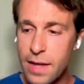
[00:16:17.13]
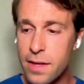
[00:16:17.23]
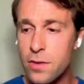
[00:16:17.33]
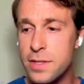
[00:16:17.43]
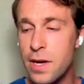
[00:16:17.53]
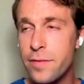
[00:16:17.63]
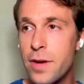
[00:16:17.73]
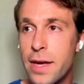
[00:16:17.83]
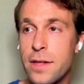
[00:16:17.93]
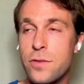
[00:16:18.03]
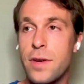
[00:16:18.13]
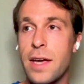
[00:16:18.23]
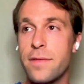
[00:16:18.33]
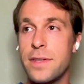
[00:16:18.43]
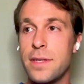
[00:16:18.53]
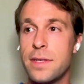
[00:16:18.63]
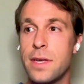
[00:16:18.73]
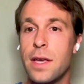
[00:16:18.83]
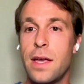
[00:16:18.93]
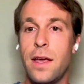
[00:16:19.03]
And then on the other hand, you have
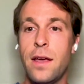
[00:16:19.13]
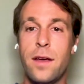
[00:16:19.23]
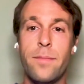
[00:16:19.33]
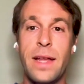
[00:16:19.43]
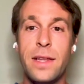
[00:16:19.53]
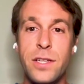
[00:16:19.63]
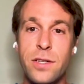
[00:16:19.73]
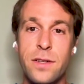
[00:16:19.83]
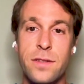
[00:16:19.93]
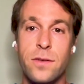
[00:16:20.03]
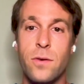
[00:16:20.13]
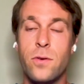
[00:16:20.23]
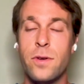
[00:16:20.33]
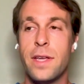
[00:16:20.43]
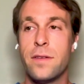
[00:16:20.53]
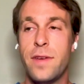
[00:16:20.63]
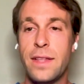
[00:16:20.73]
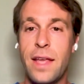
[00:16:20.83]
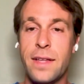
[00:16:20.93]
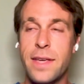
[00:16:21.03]
these uh, malicious or kind of
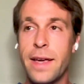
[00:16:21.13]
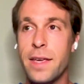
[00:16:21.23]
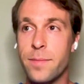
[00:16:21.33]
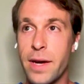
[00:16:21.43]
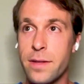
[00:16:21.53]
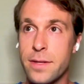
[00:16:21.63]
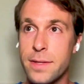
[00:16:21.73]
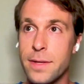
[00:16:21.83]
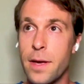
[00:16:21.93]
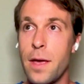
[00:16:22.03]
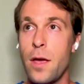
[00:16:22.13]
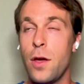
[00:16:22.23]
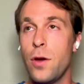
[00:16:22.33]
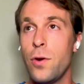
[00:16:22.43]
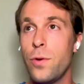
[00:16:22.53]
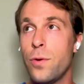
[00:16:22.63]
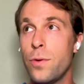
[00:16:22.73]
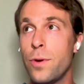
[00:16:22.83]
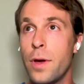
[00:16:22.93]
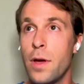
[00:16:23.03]
attacking miners
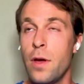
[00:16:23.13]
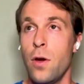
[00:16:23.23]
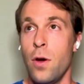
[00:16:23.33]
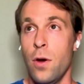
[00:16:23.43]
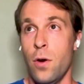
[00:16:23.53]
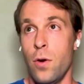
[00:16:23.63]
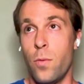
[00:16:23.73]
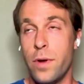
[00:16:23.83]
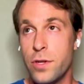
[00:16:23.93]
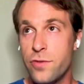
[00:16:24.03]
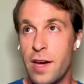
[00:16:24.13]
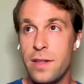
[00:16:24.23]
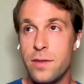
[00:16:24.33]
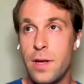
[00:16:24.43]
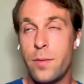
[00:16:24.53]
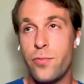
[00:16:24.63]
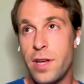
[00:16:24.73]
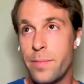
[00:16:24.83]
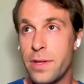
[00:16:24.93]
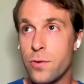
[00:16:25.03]
who want to try and, and
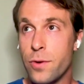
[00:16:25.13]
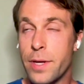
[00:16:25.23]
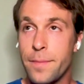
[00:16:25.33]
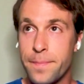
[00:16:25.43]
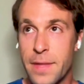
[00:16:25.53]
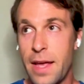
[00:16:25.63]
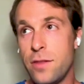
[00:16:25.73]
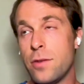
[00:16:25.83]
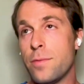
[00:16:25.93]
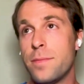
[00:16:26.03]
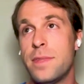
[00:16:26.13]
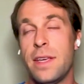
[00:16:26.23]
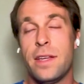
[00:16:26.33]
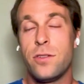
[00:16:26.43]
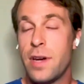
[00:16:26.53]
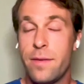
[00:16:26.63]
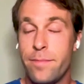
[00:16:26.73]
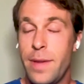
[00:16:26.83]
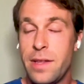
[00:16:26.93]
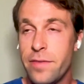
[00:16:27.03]
break Bitcoin. And, you know, they can try
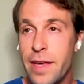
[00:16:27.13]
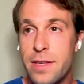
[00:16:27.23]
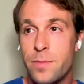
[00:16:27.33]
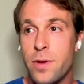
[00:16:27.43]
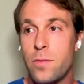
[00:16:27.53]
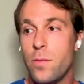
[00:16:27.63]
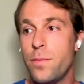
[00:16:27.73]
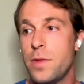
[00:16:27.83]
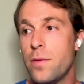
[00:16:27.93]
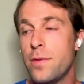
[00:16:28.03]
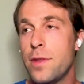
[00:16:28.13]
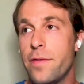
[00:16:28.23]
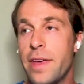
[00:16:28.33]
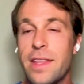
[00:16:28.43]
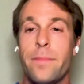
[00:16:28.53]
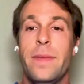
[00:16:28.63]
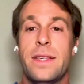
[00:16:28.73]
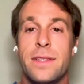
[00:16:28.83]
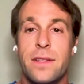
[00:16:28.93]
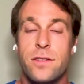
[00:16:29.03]
many things, but the, the thing that
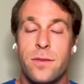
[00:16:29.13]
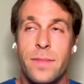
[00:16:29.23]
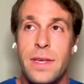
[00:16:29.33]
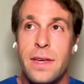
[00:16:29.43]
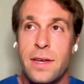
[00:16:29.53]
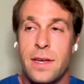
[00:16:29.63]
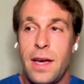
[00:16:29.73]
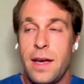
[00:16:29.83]
makes sense to me